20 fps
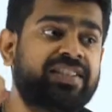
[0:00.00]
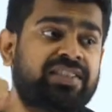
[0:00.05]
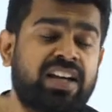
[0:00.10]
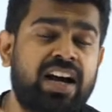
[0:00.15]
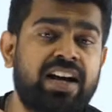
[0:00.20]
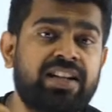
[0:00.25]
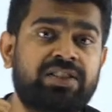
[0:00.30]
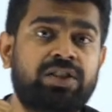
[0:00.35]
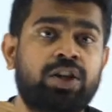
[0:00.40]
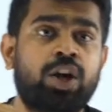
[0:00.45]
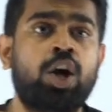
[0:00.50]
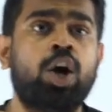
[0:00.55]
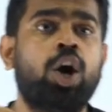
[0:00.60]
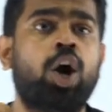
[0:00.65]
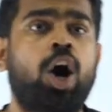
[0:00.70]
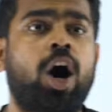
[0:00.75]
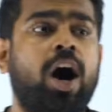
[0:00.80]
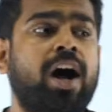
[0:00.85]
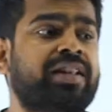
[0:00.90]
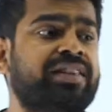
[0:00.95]
research
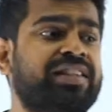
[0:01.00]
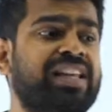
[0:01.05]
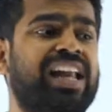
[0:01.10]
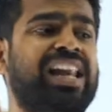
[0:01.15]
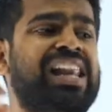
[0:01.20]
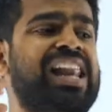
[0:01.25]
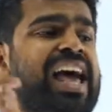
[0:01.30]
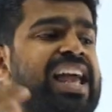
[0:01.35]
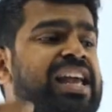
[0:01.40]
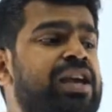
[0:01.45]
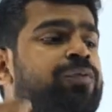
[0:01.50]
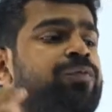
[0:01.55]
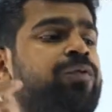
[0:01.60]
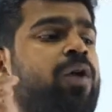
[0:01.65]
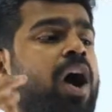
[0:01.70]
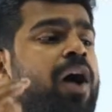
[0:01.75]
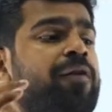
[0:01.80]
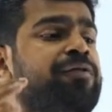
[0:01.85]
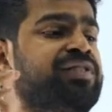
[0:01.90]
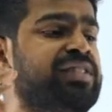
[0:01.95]
on the life
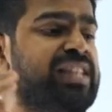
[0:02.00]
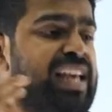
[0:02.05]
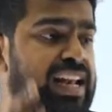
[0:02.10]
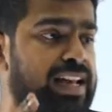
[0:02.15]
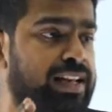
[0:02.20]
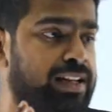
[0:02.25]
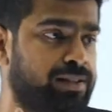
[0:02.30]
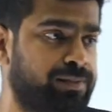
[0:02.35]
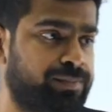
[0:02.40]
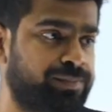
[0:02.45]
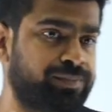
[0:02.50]
of cell.